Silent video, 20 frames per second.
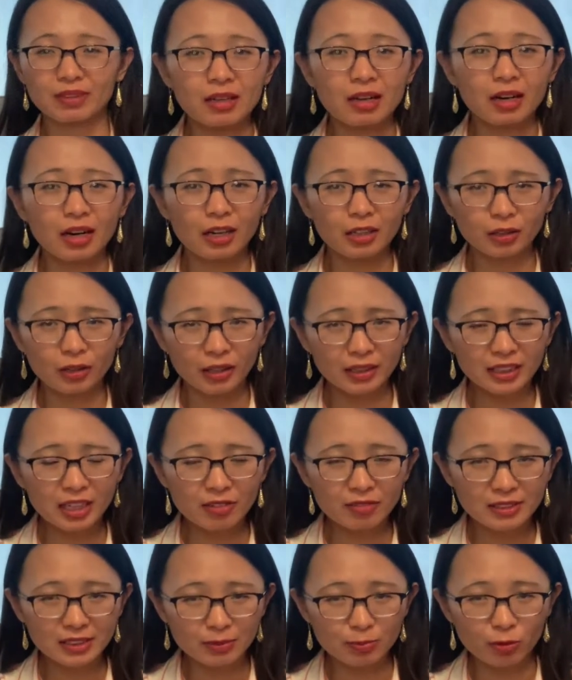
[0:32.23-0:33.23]
A lot
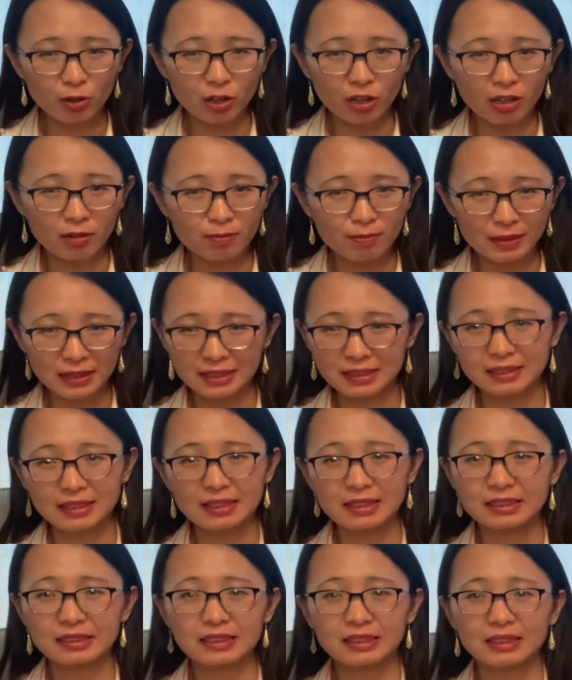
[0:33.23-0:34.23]
of small
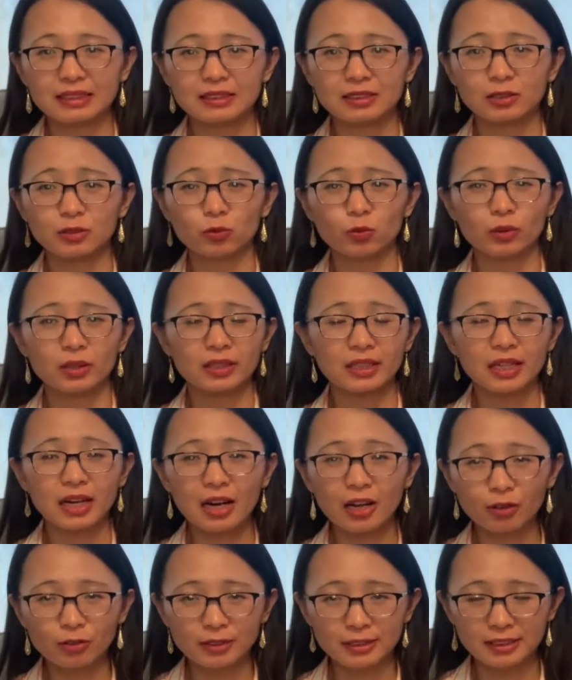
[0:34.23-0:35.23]
businesses were
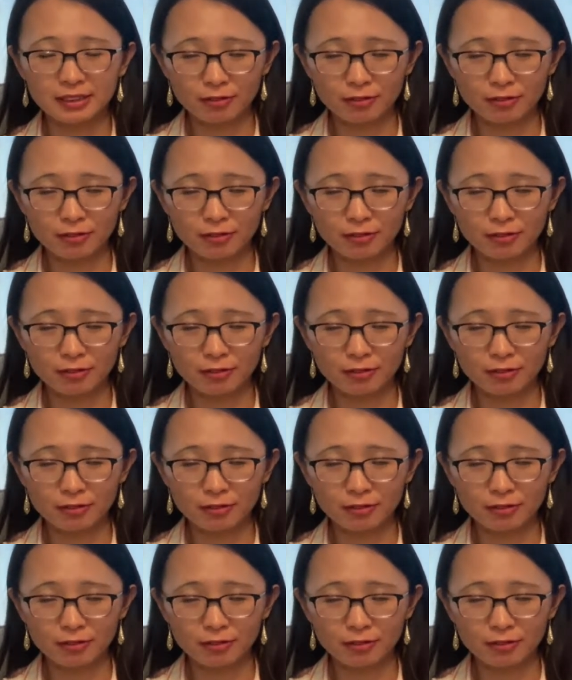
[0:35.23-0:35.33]
closed